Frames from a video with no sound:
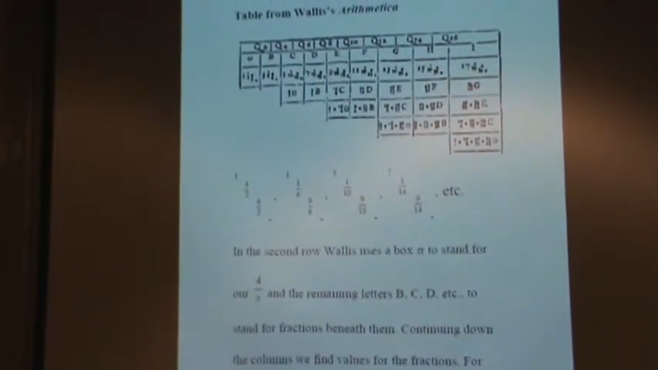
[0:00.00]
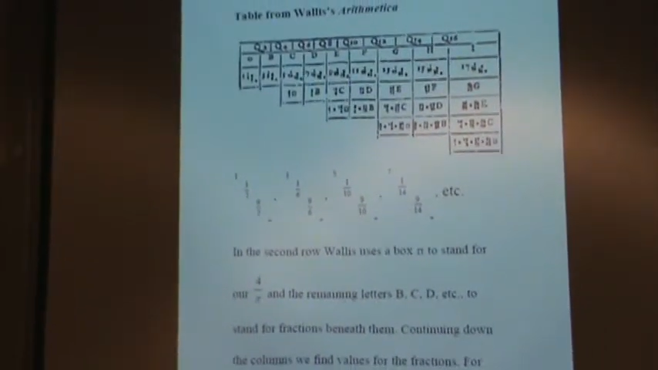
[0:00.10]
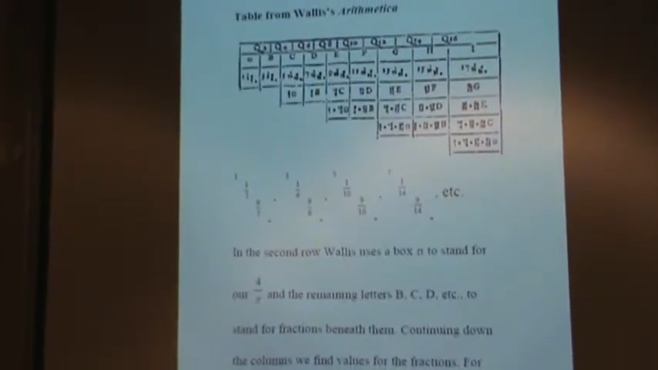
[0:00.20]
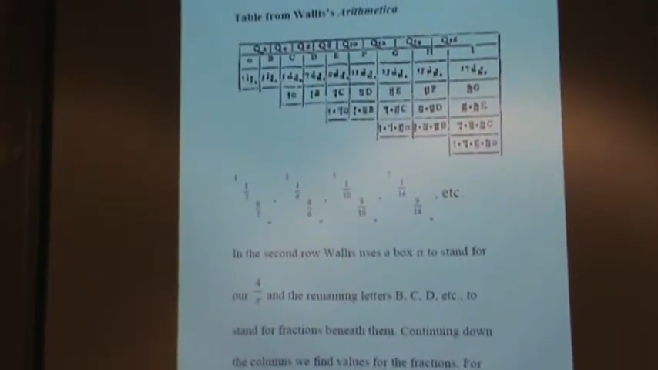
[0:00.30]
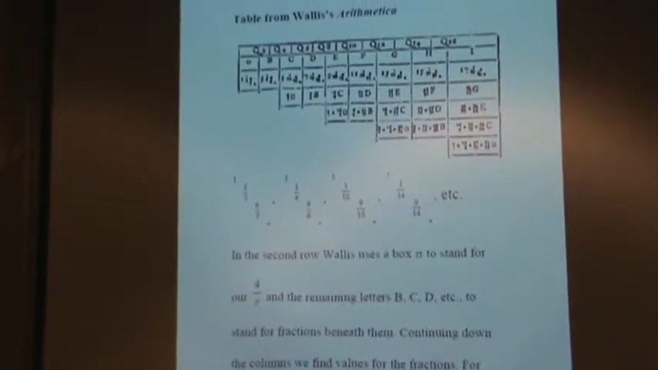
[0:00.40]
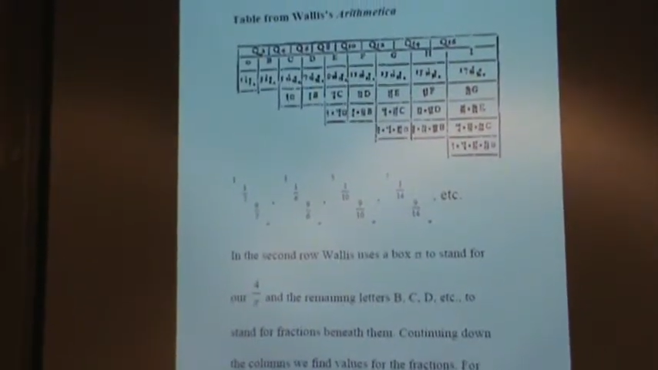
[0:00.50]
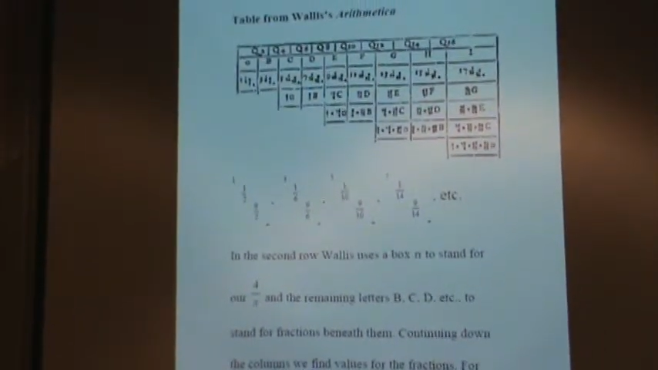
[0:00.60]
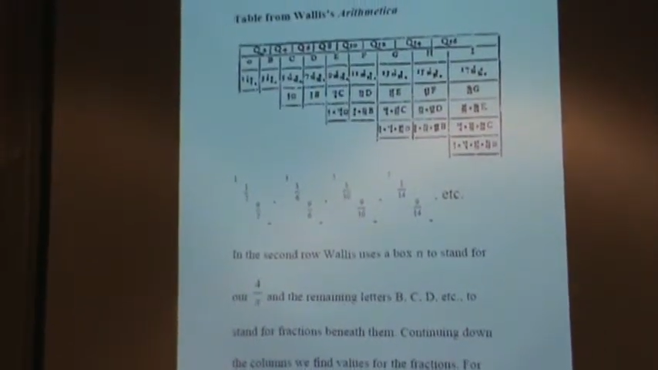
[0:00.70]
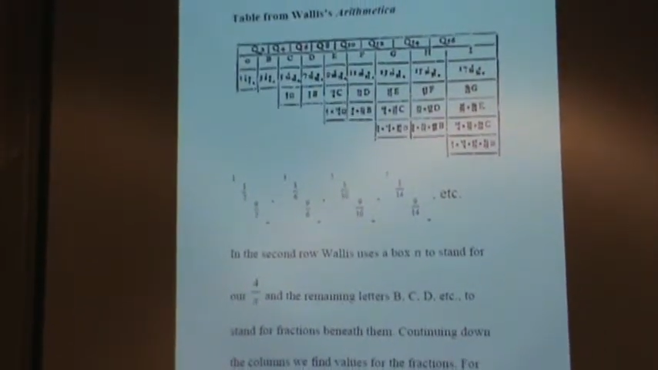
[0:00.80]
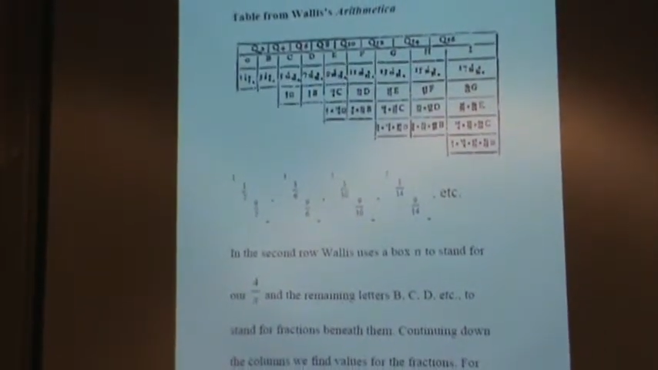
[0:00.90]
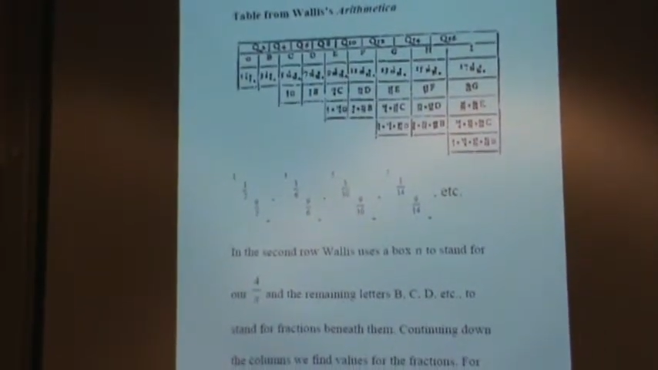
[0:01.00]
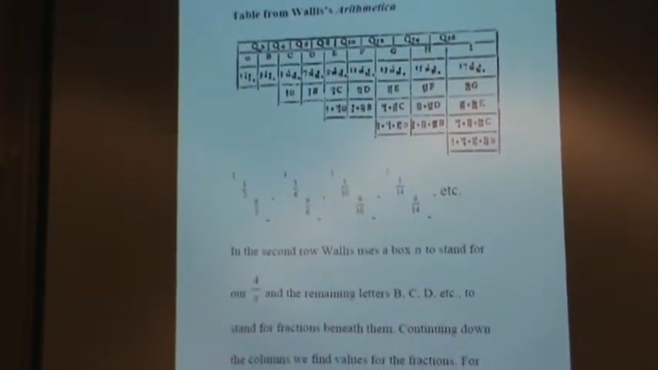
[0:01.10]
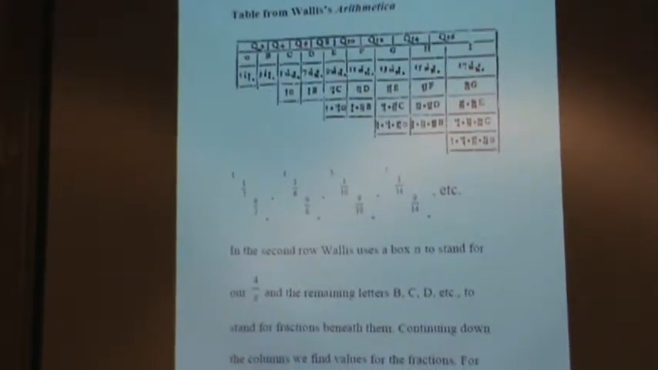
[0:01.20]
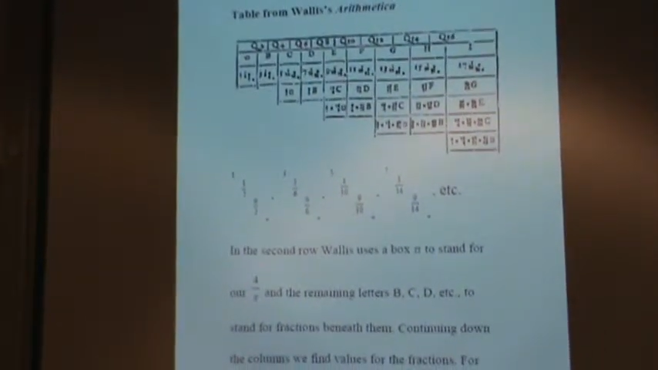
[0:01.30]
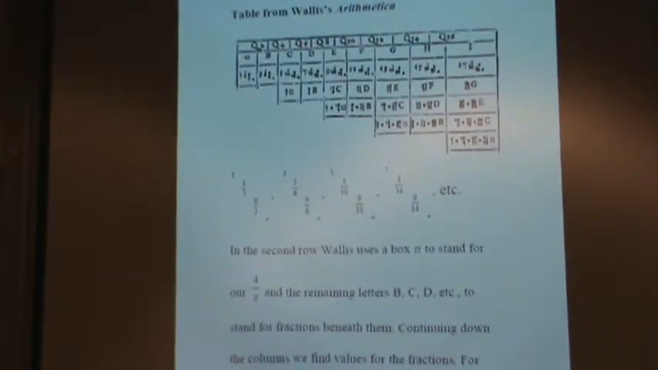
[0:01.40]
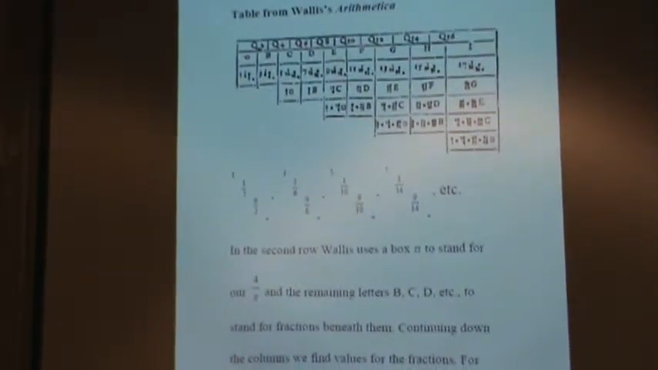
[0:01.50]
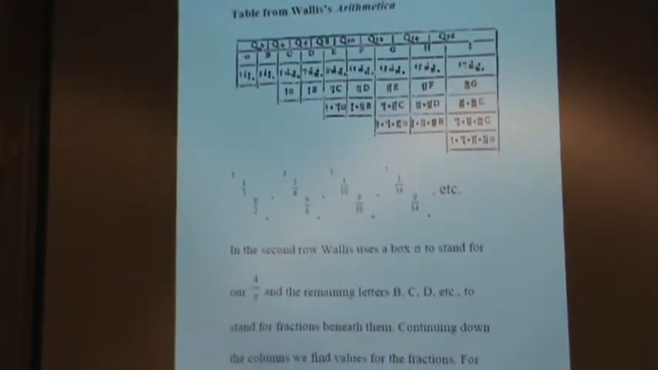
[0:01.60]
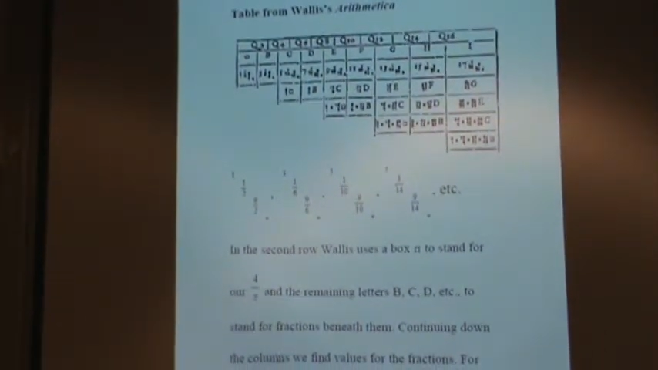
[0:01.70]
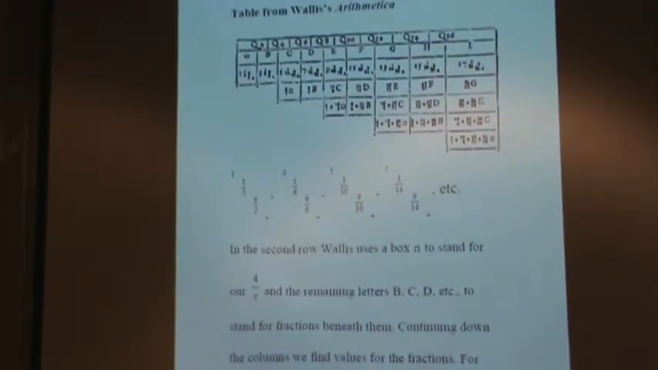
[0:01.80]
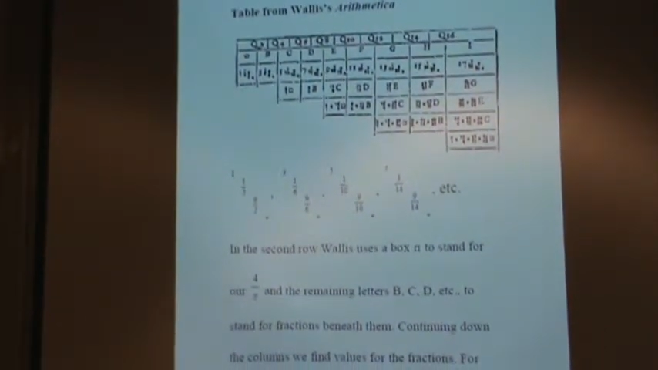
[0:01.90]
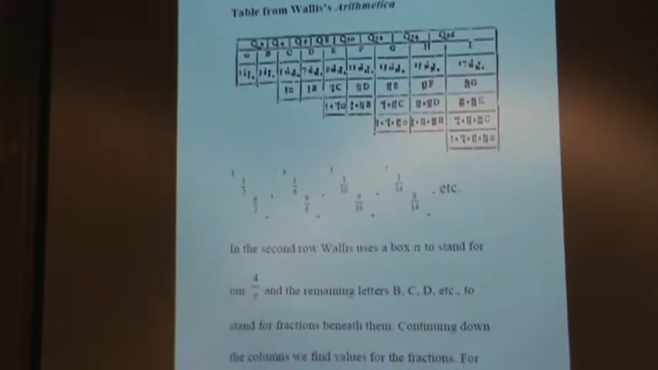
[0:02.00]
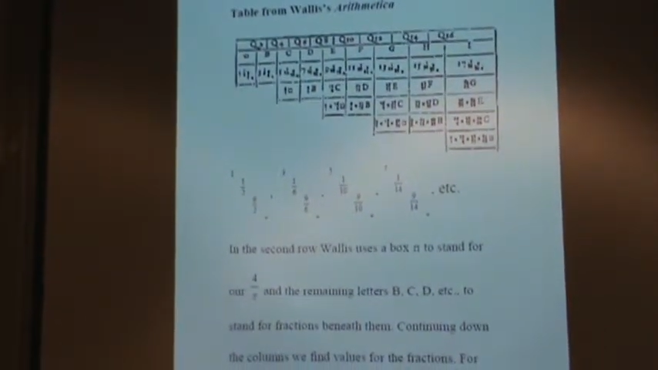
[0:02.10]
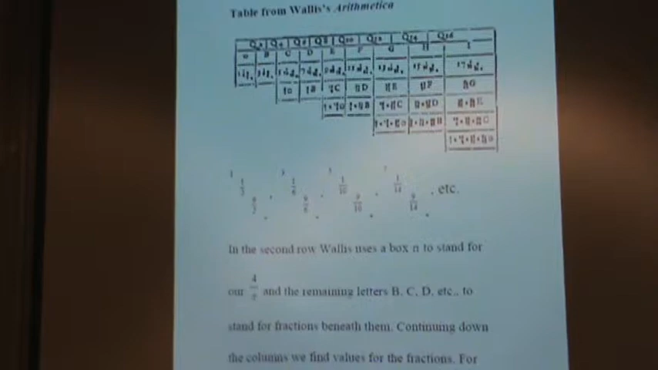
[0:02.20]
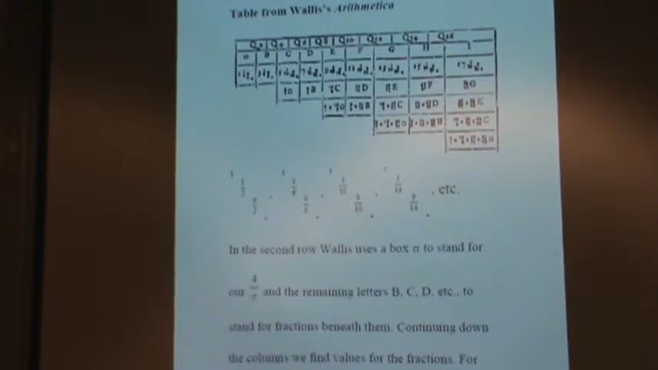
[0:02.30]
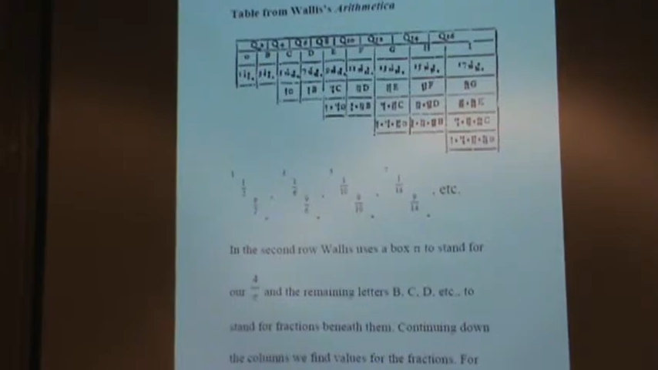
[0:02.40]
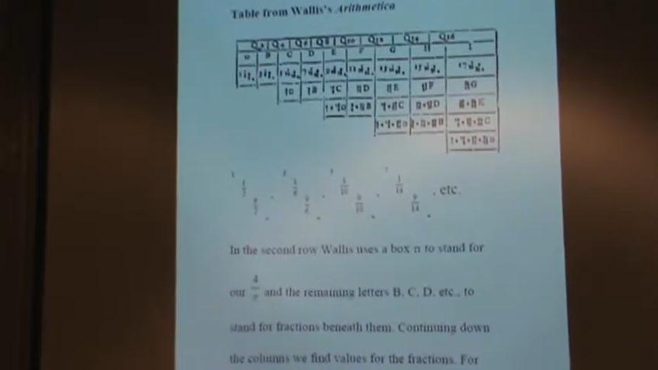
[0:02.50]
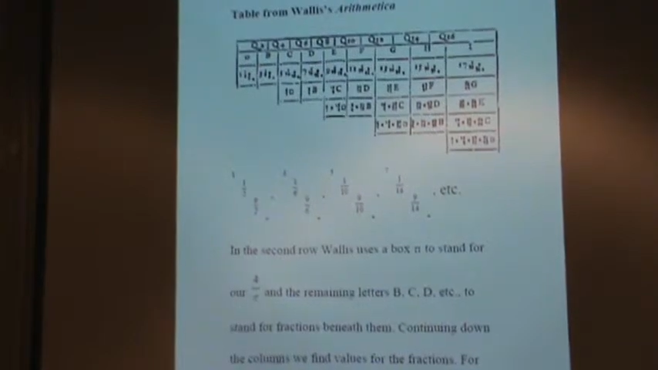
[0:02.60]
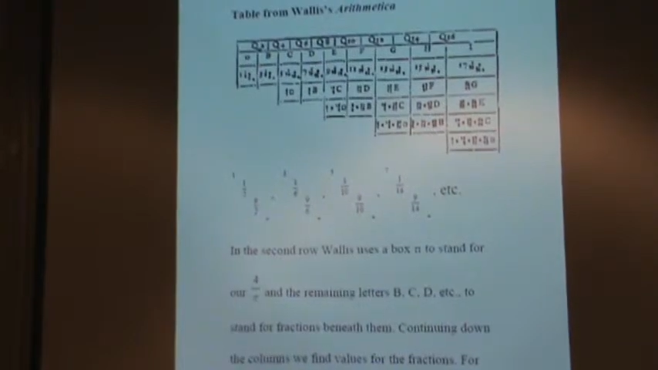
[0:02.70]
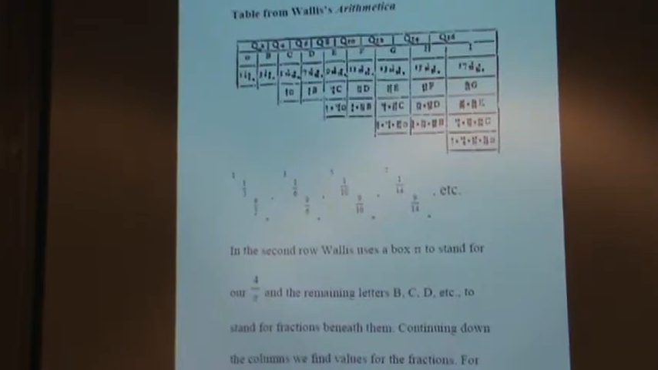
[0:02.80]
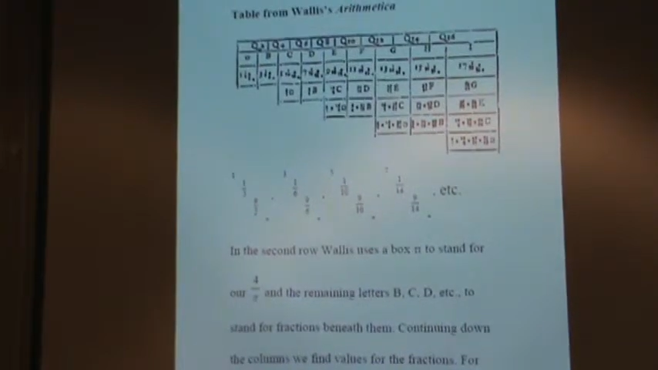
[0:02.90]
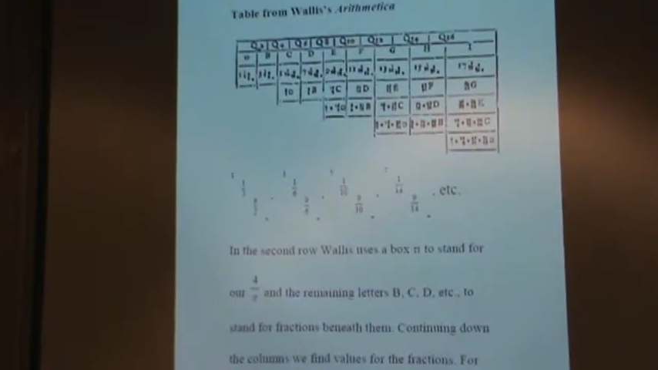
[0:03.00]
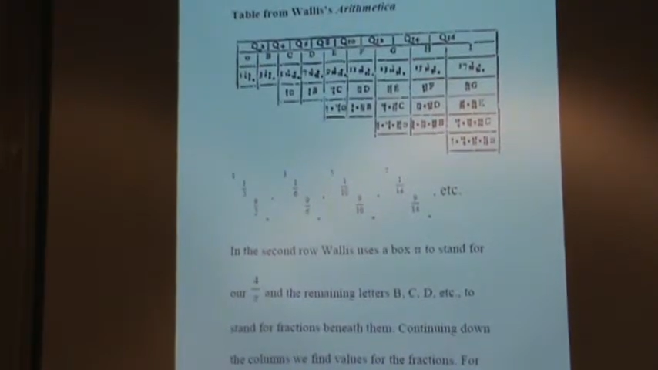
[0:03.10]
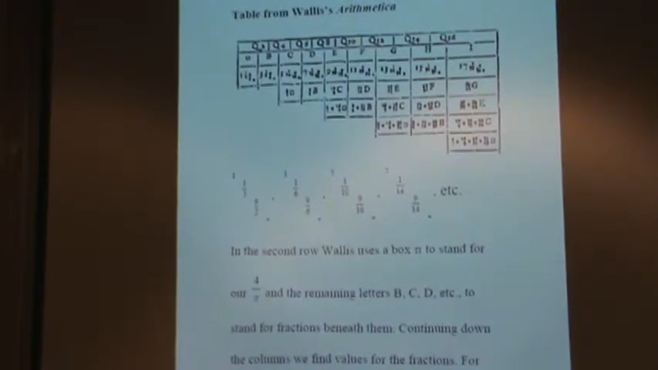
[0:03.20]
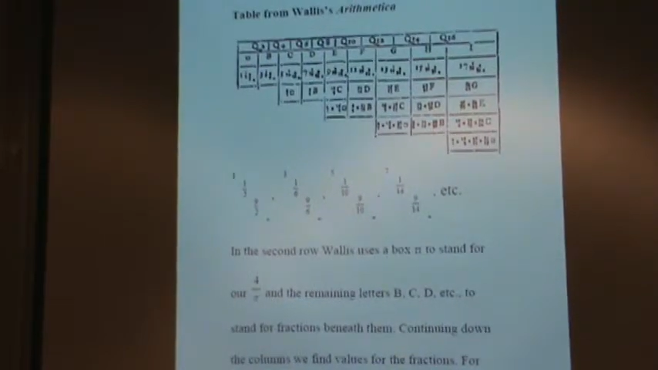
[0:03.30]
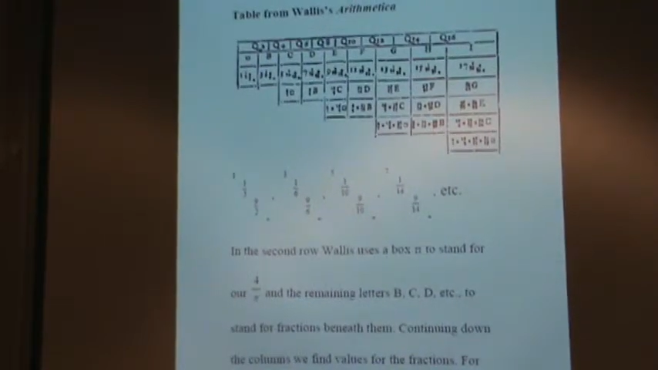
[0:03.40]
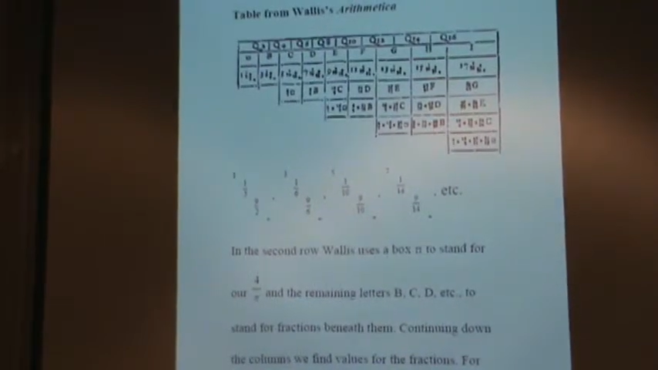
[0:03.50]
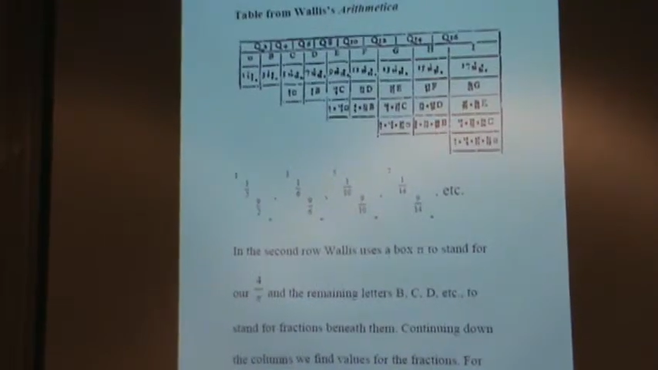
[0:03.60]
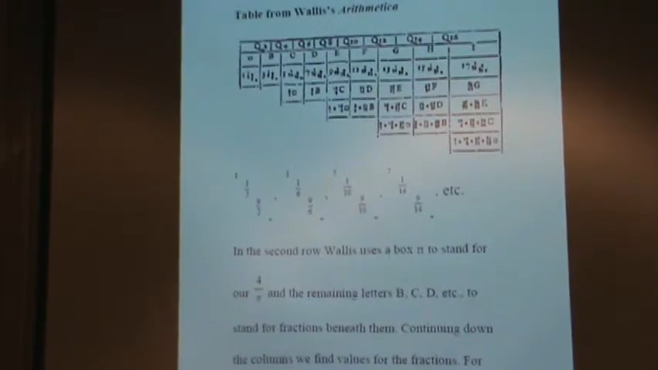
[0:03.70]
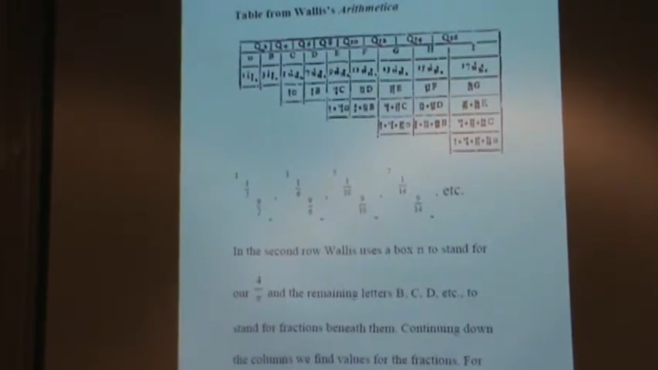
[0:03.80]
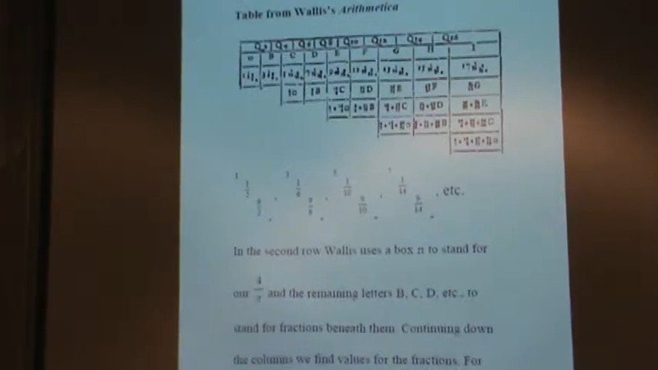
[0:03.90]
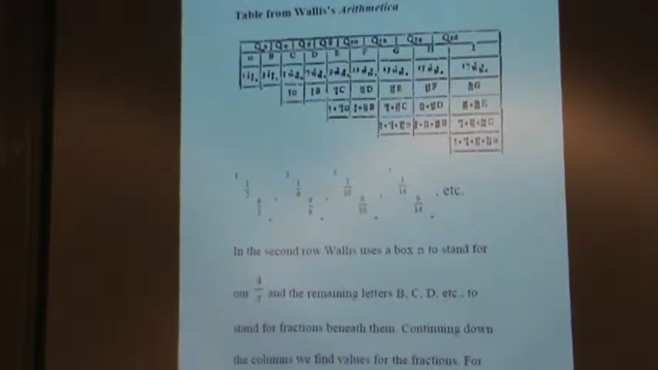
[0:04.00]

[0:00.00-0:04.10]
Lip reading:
No face is visible, so there are no lips to read.